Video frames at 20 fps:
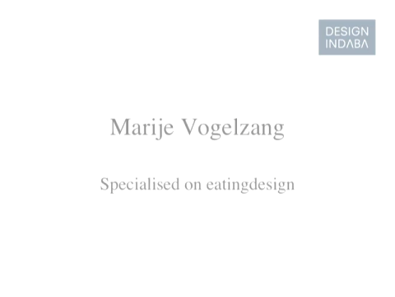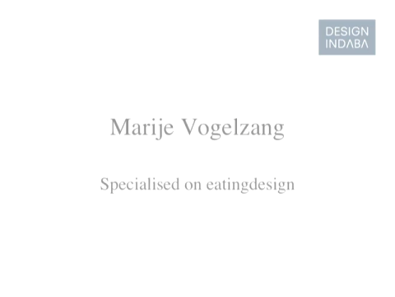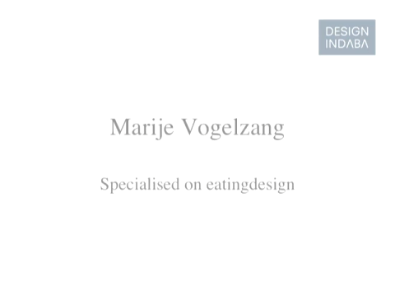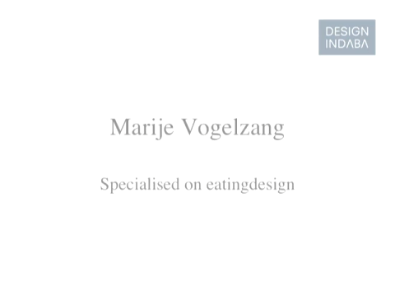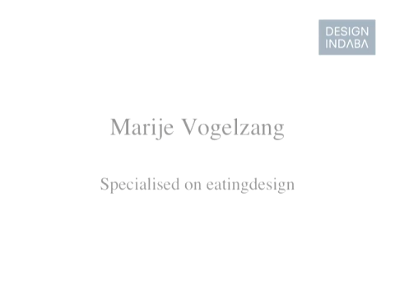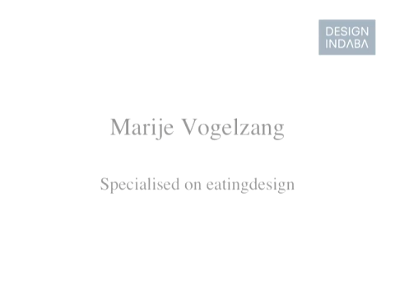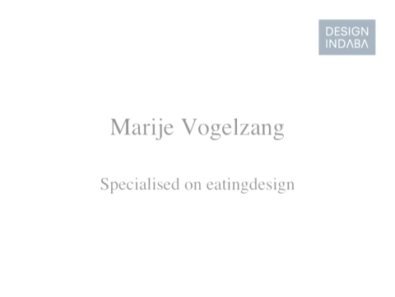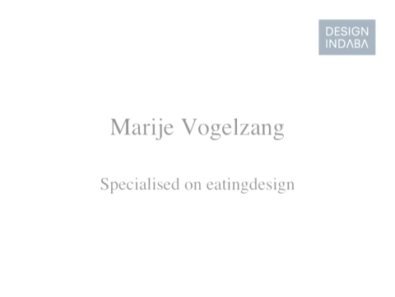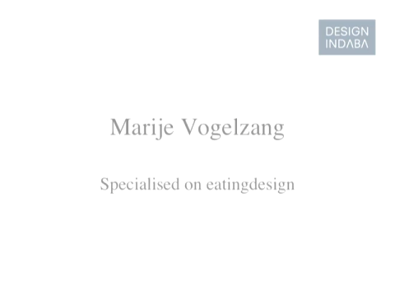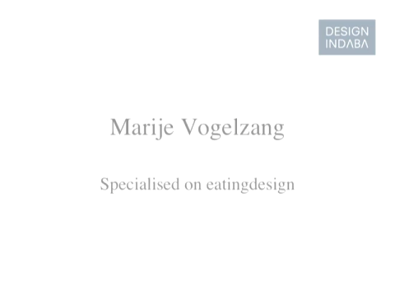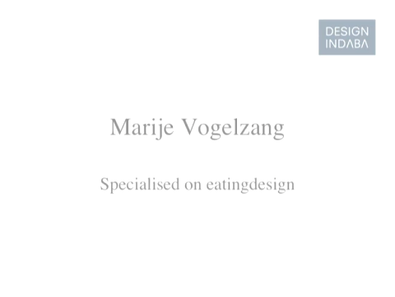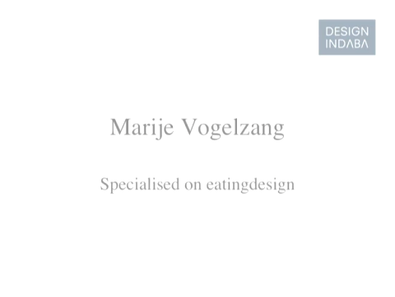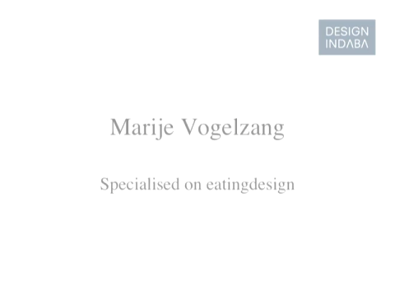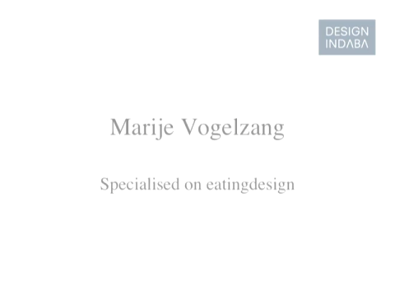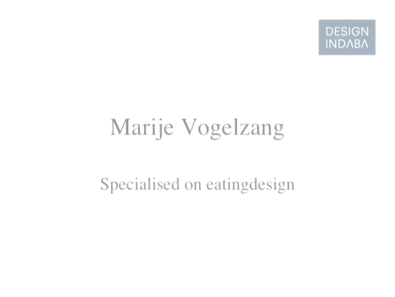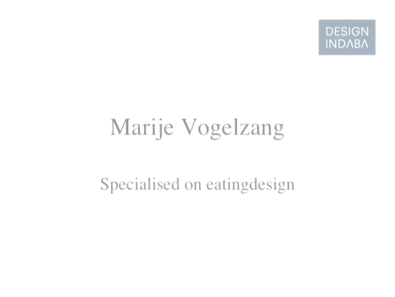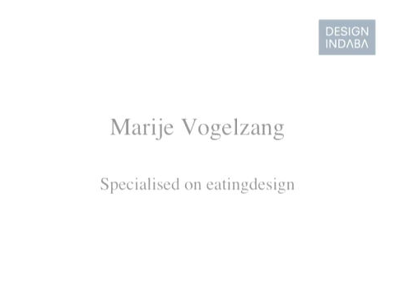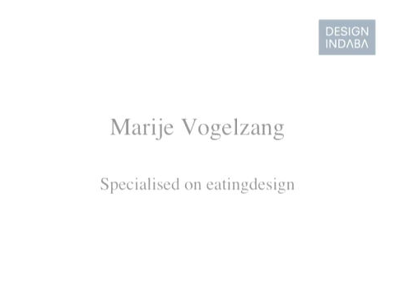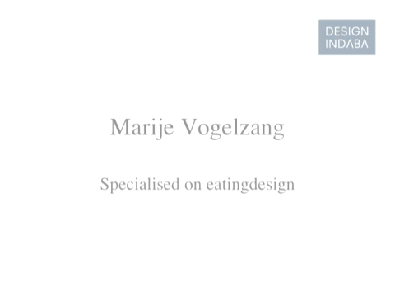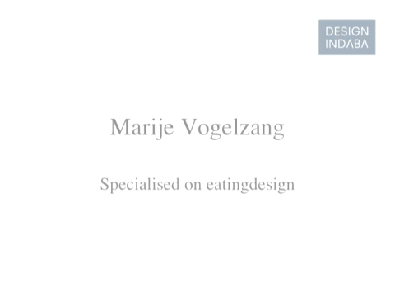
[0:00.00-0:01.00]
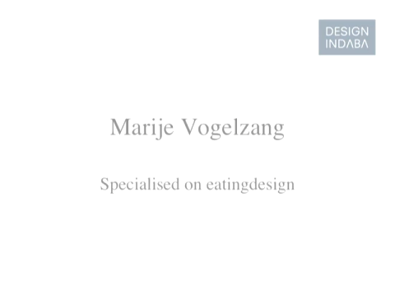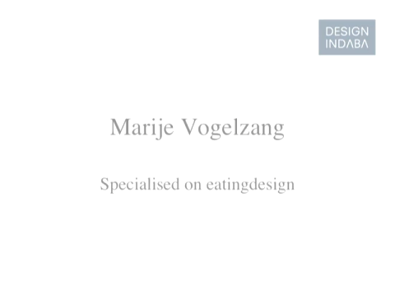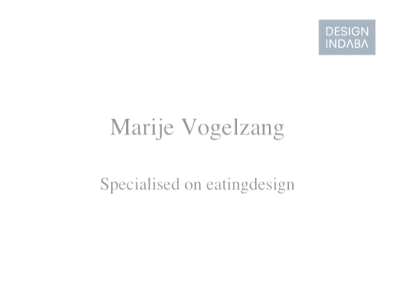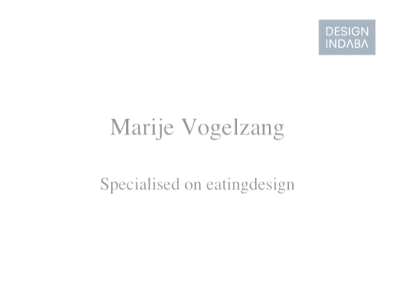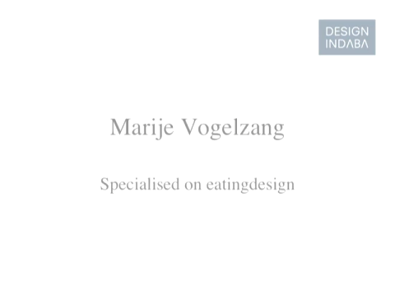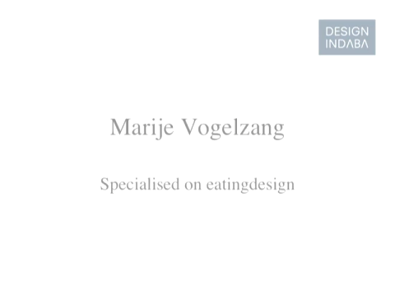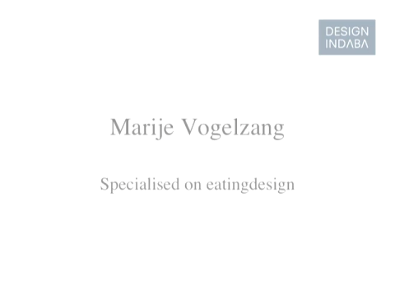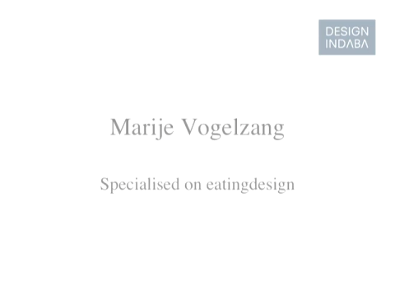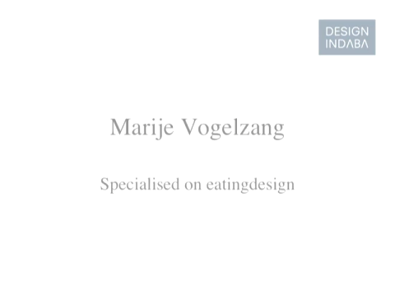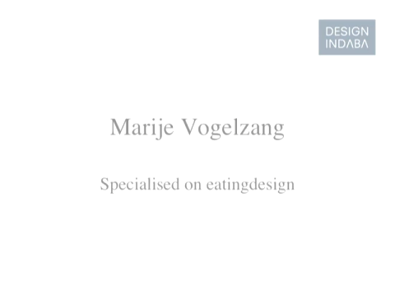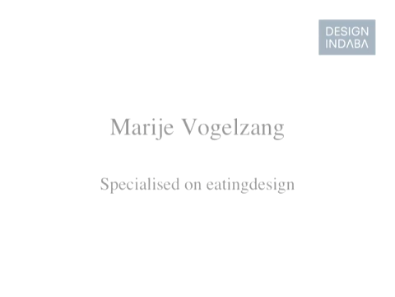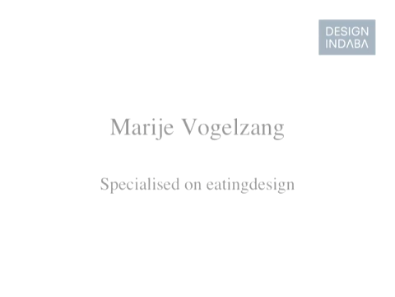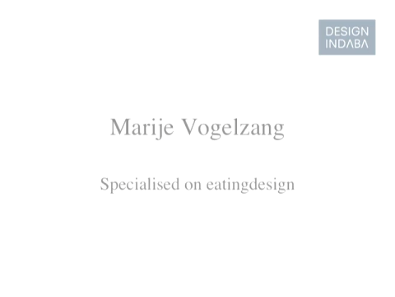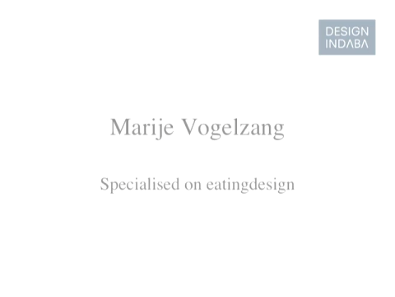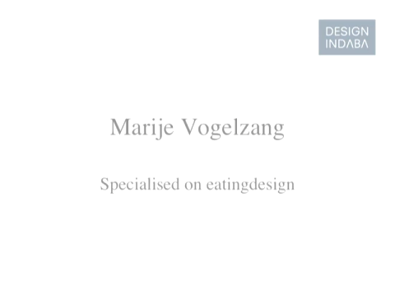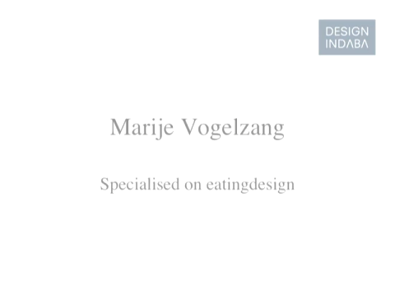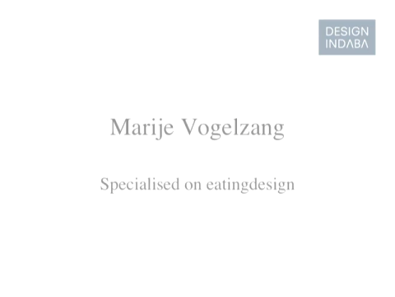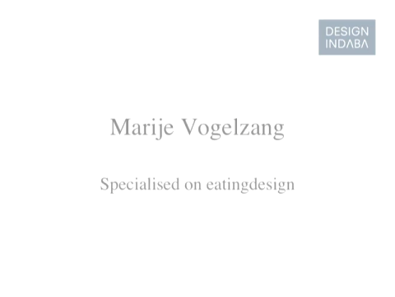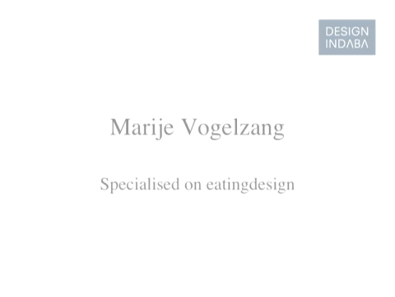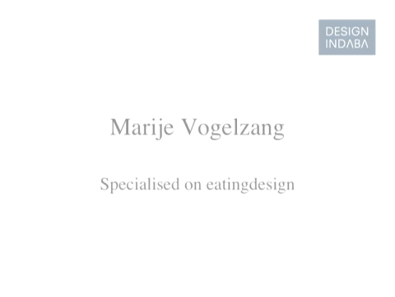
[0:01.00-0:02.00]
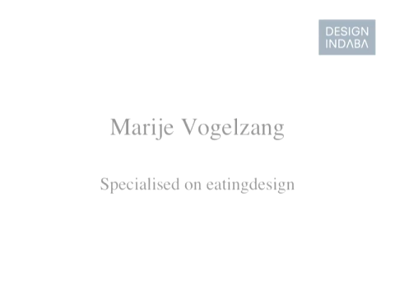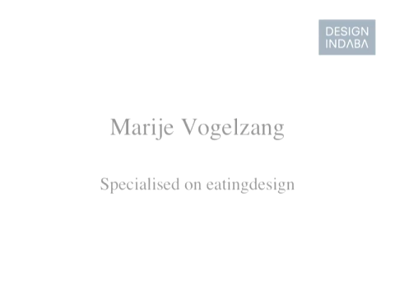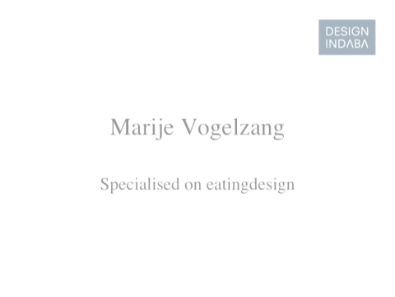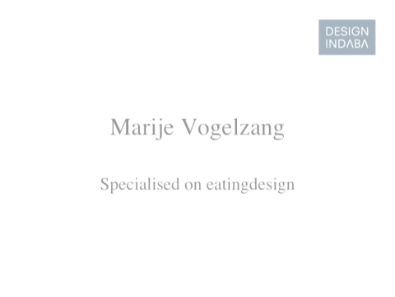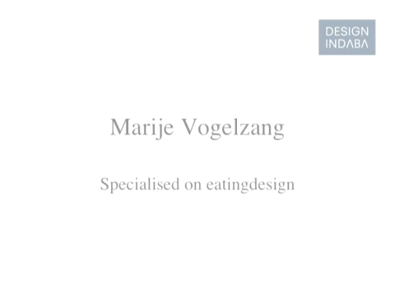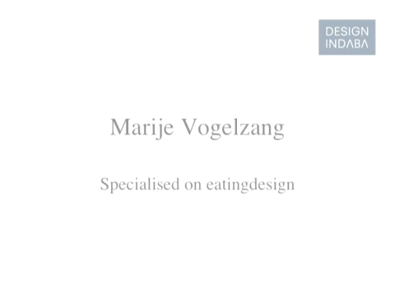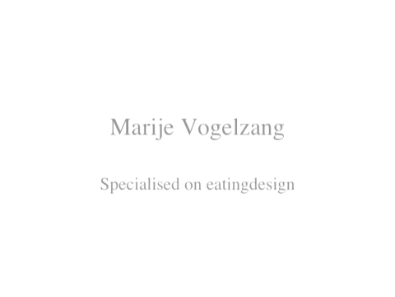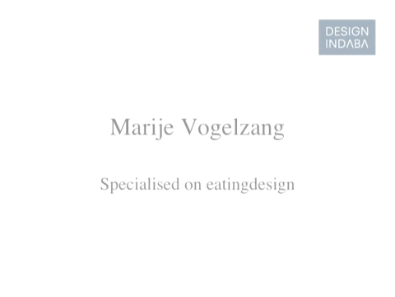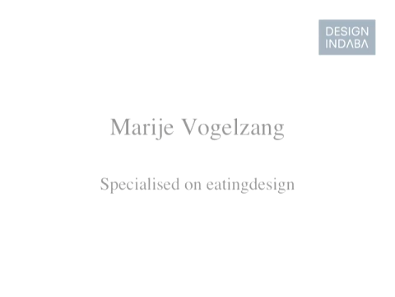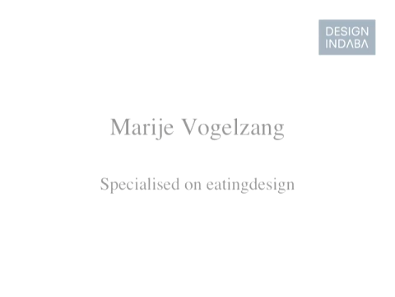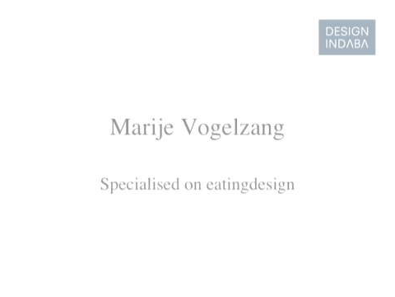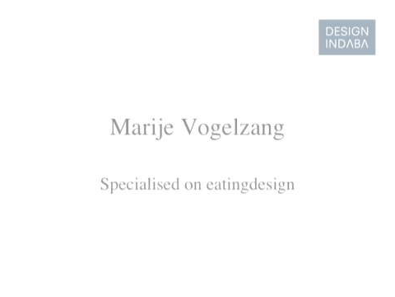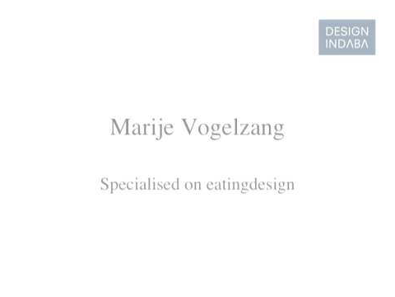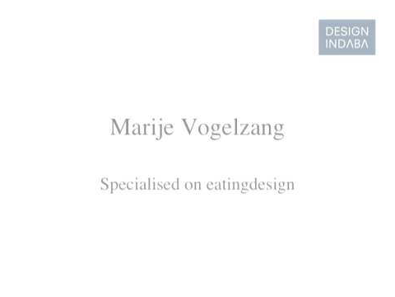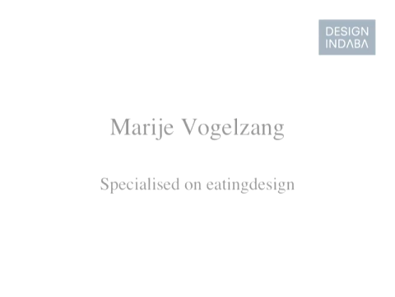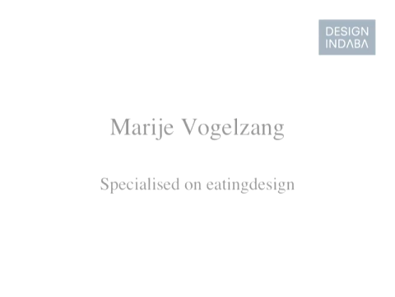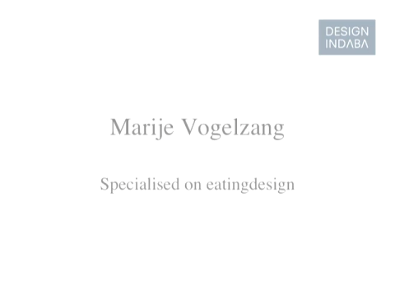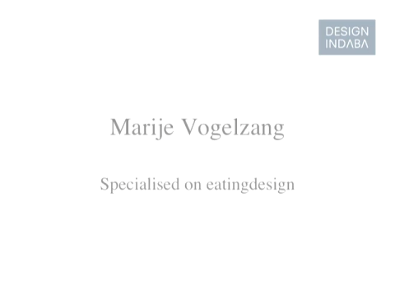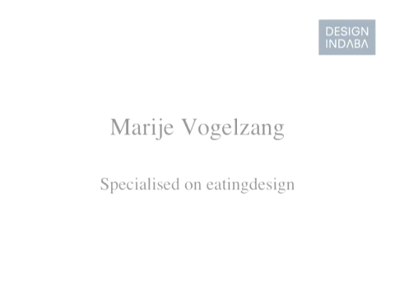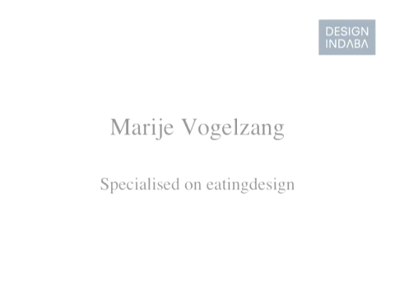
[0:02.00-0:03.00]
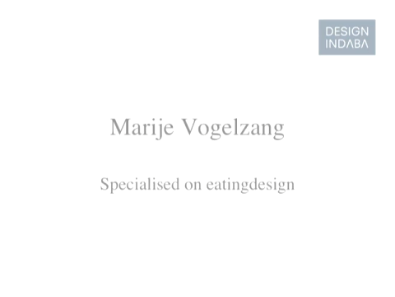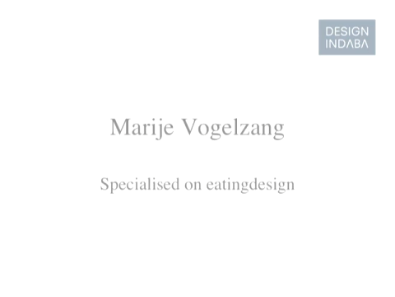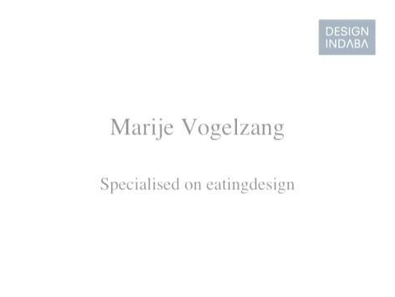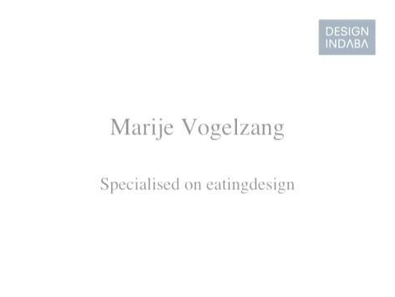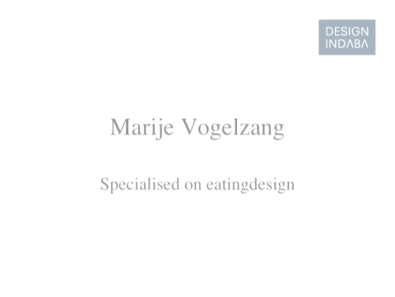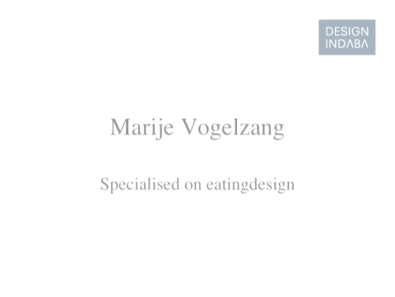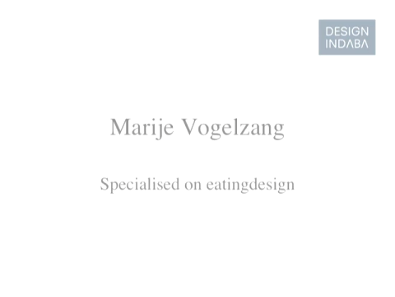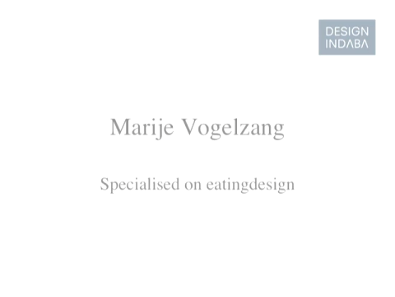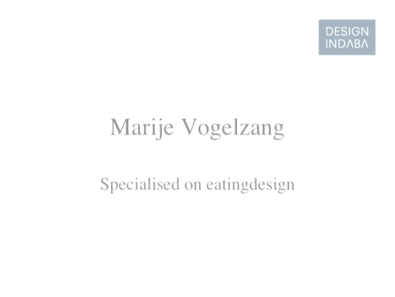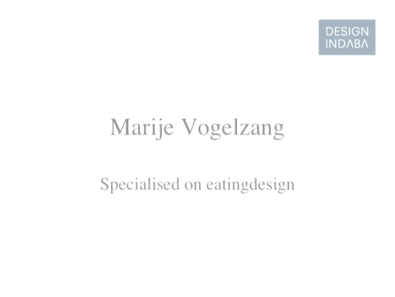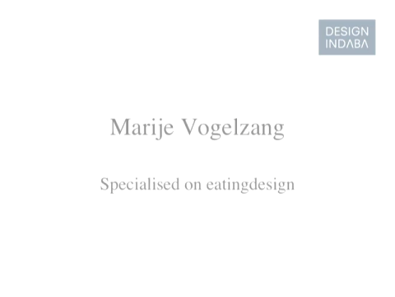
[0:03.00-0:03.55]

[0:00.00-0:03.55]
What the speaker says: Nobody's mouth can be seen.